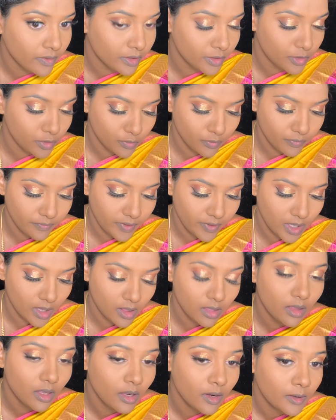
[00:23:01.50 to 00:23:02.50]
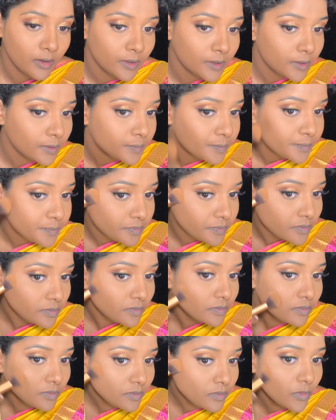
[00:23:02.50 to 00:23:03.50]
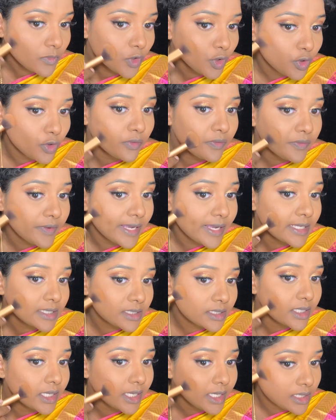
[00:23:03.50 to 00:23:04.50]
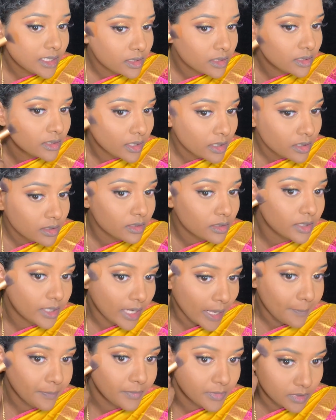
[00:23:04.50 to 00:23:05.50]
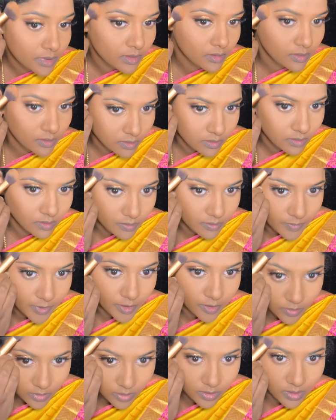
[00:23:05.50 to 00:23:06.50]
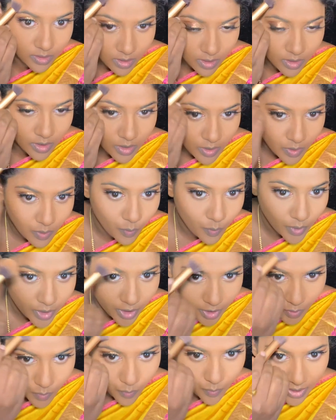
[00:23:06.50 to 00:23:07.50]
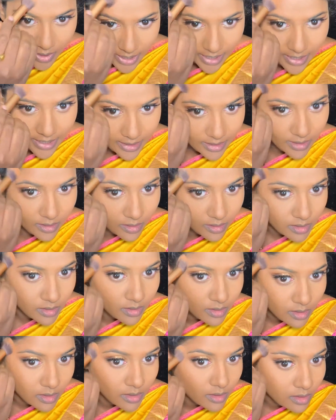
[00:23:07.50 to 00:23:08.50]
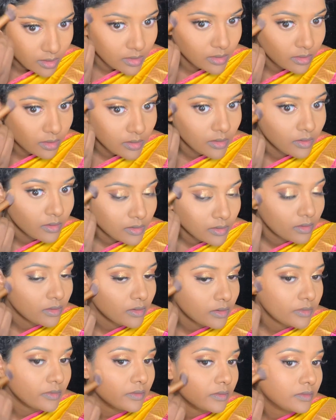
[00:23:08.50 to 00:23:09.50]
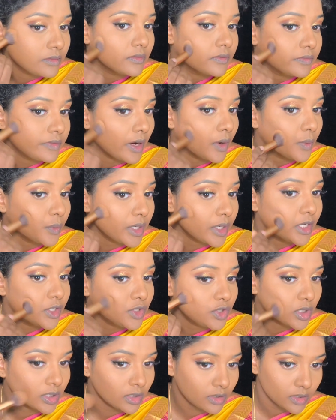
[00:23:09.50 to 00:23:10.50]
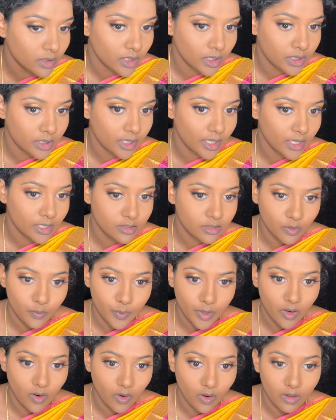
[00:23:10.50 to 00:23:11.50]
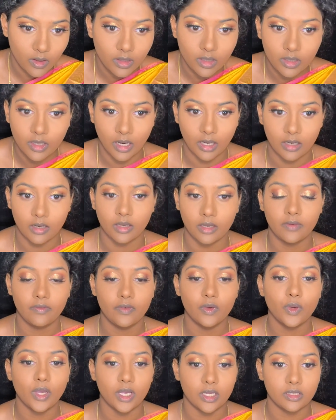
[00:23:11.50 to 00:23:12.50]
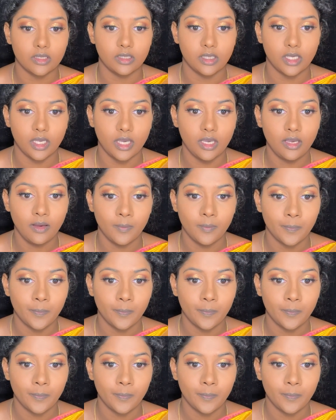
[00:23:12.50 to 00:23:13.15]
you feel your face needs the depth, because when you add the foundation it takes away all the color. If you can see,